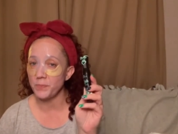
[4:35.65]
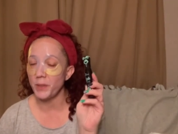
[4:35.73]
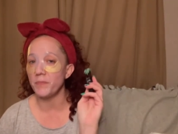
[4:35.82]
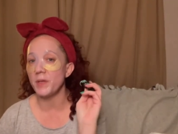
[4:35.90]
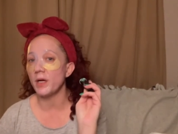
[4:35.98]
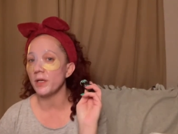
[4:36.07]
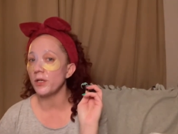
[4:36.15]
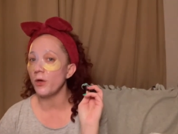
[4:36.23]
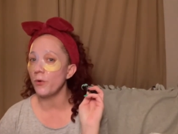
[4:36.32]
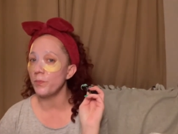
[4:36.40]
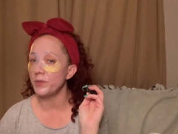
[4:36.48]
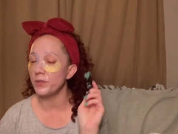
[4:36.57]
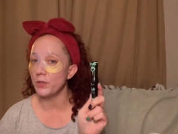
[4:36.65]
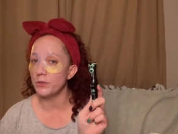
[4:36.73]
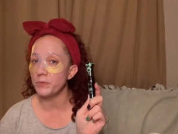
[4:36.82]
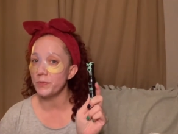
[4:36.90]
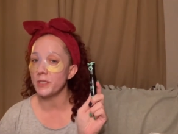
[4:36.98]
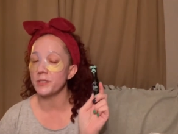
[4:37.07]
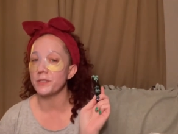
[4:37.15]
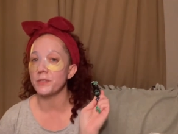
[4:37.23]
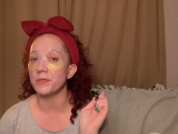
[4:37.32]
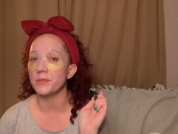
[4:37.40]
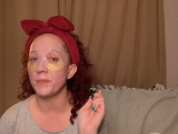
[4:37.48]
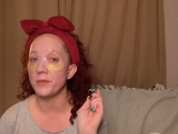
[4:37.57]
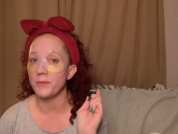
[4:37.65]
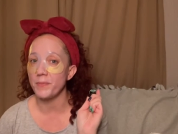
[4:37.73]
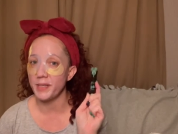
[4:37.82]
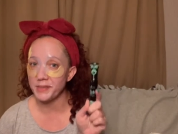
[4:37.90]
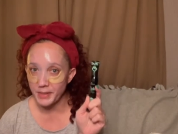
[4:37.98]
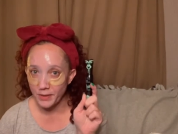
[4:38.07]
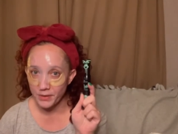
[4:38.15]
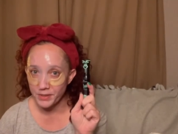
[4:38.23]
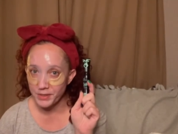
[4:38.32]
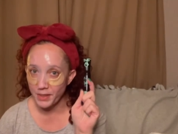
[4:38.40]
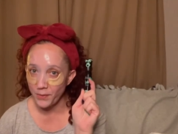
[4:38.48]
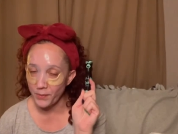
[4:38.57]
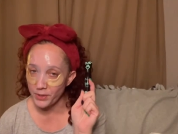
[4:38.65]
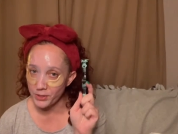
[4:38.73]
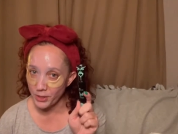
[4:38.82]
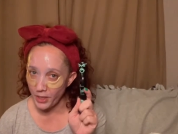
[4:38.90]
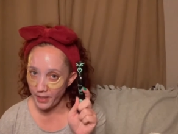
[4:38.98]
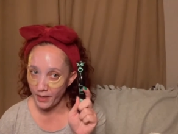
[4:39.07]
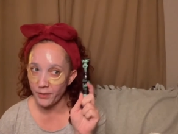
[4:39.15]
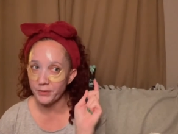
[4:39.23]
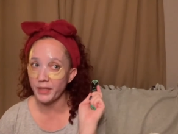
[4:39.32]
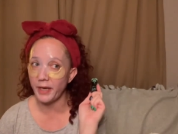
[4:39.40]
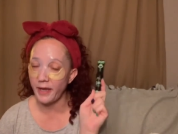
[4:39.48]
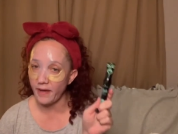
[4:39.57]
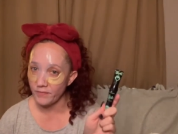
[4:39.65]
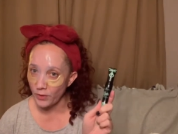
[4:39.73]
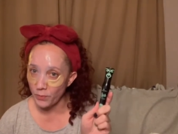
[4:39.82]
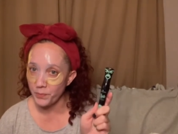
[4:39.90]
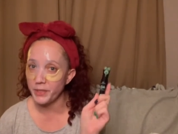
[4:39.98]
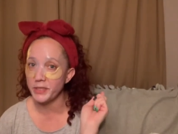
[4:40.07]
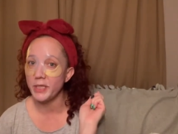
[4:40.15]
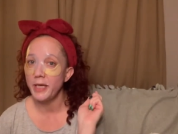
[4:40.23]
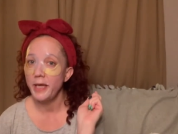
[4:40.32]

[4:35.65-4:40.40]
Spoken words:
but I'm not gonna open those because there's some other mascaras that I wanna try out that I have open